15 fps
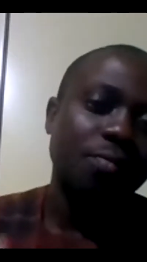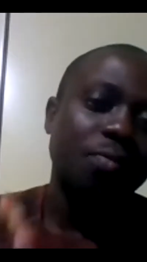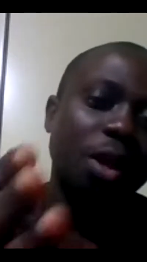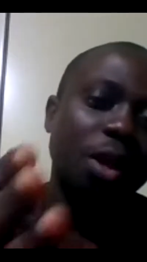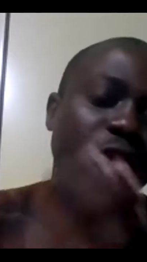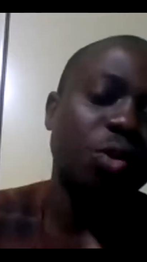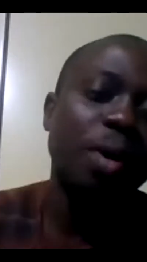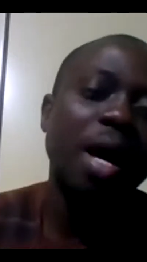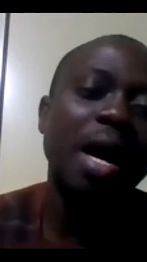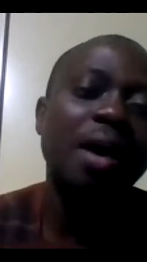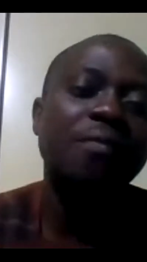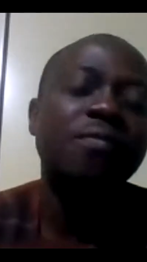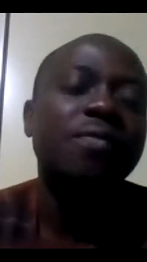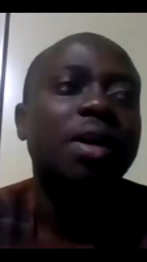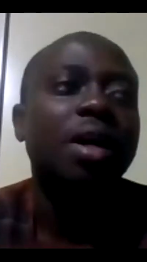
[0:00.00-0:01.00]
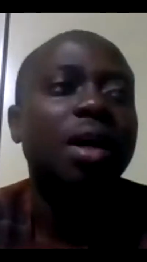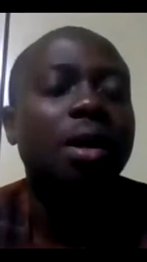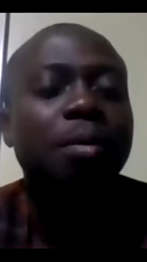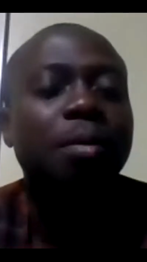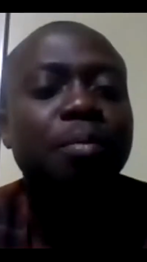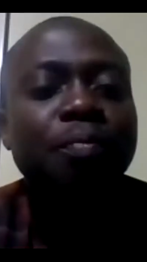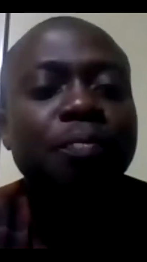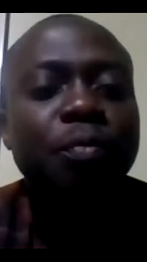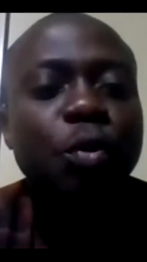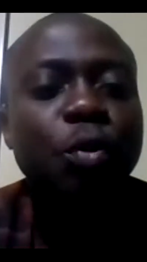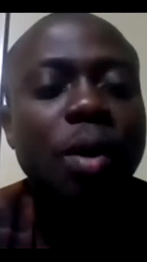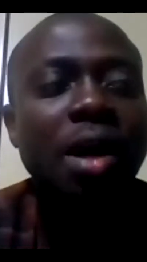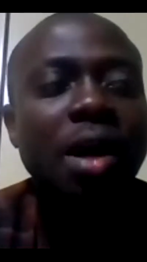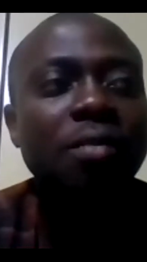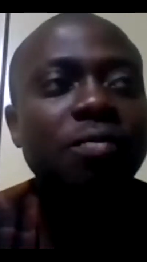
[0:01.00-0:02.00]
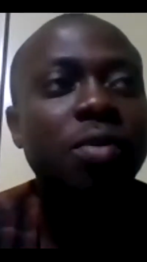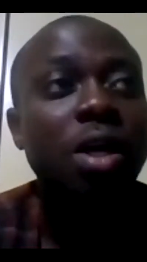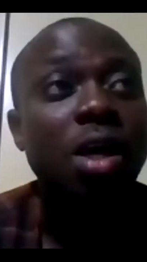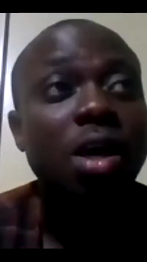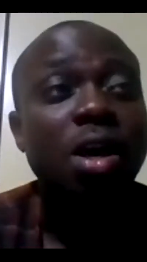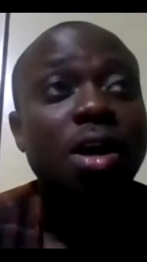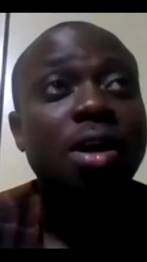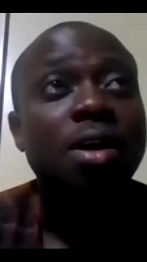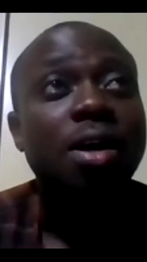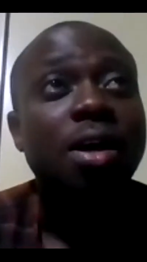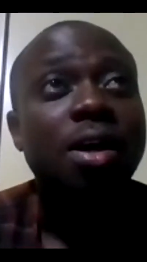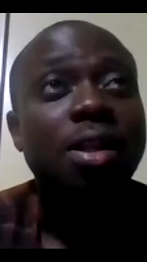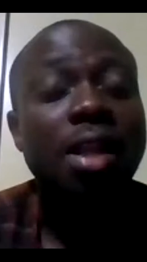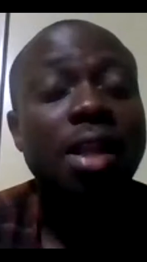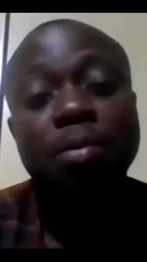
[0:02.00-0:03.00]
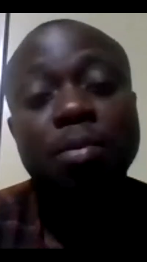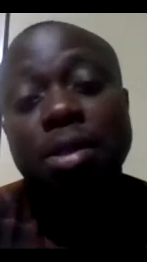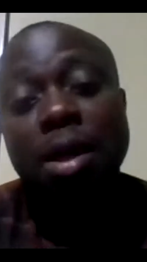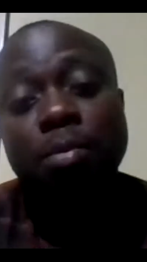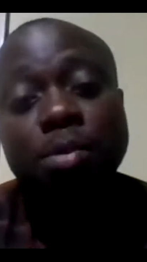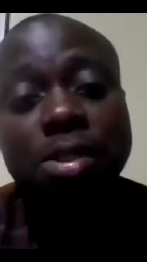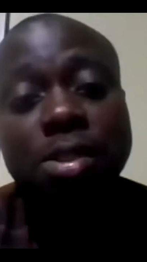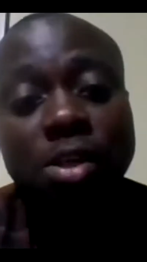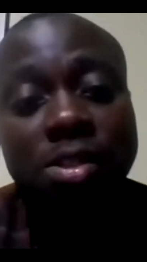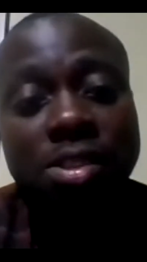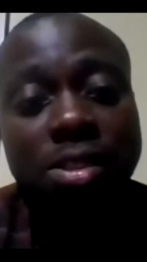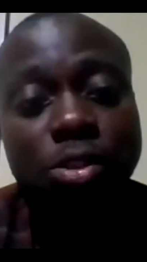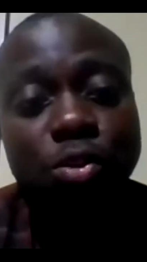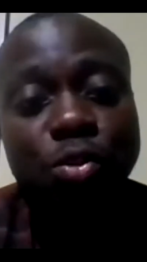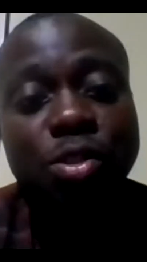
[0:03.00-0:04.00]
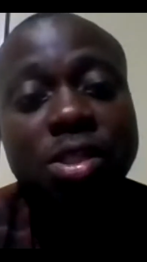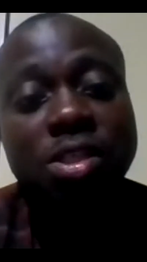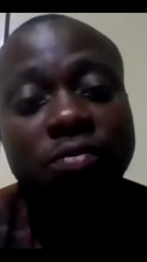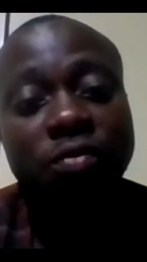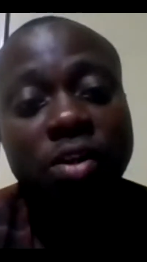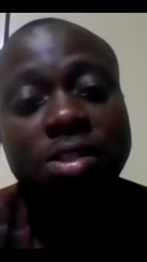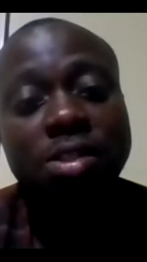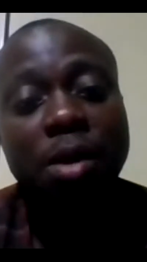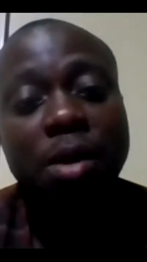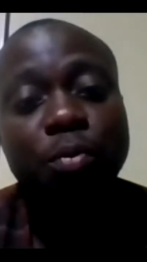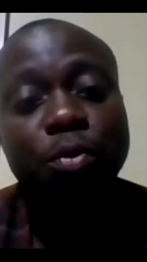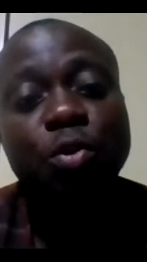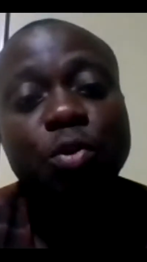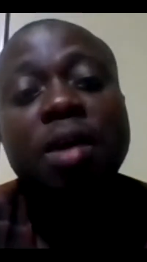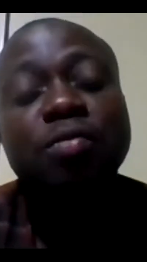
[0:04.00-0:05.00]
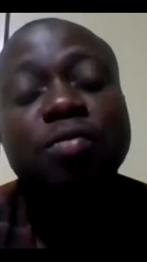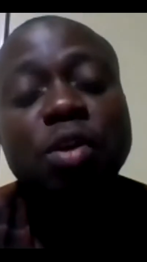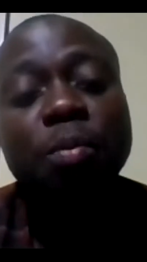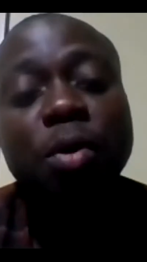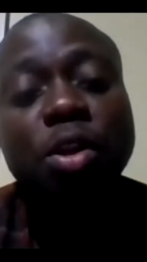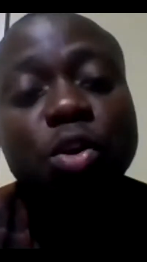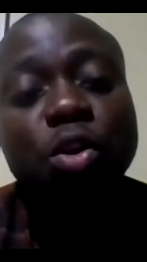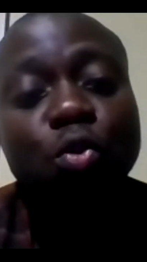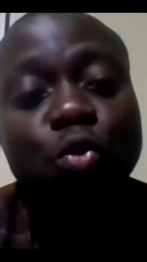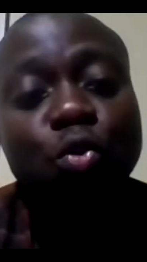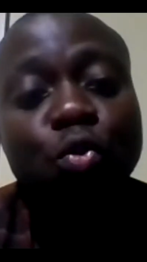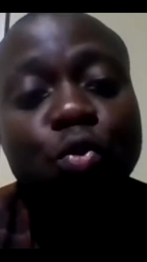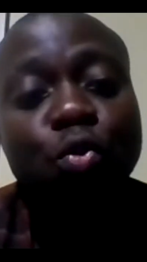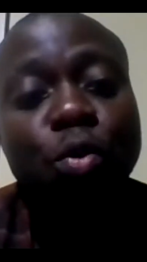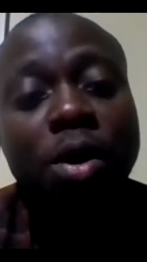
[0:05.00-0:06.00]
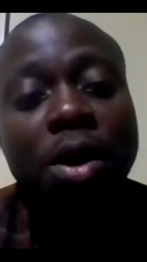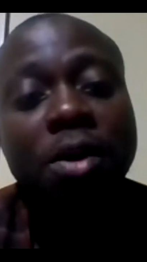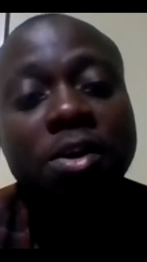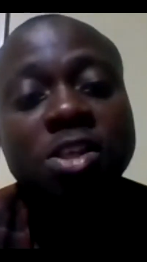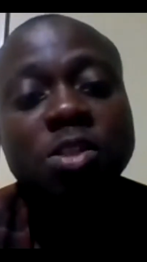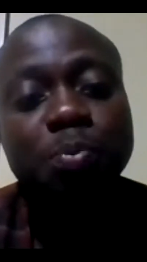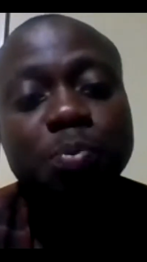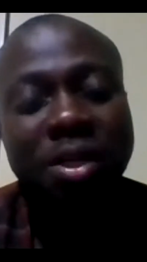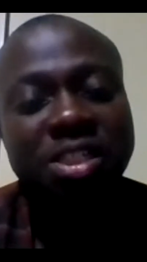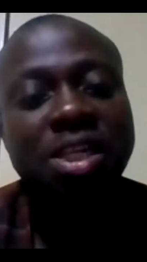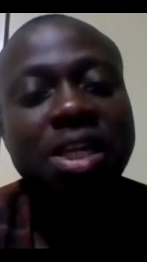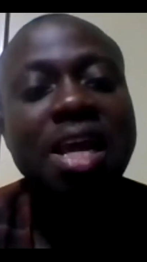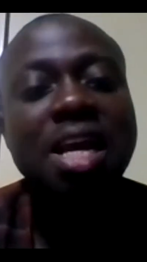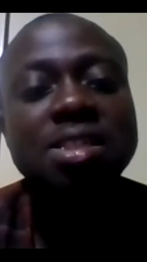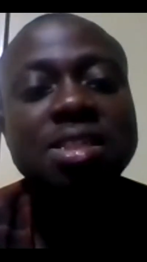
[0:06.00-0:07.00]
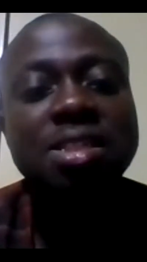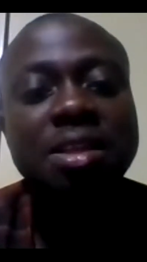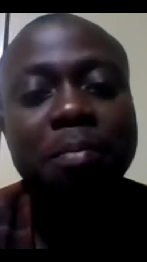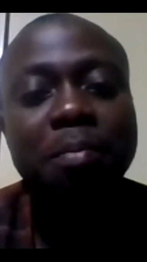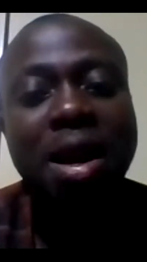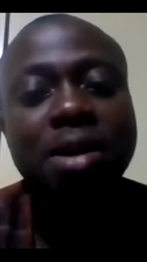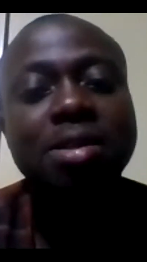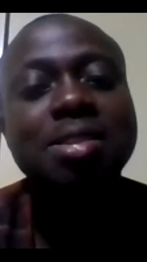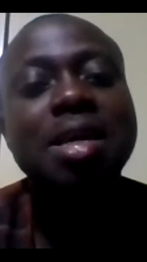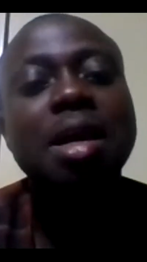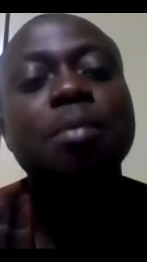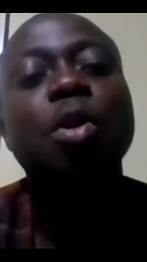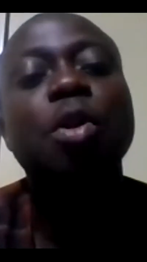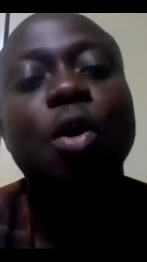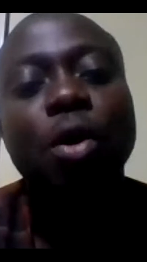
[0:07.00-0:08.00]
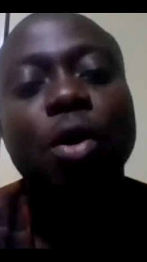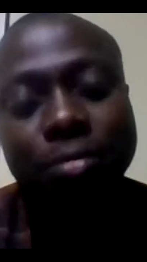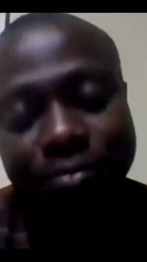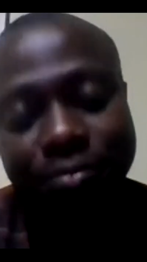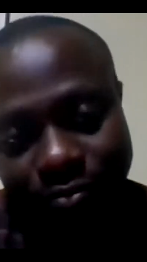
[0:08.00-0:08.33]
you have, let me just use this for example. You have somebody who specializes in maritime law.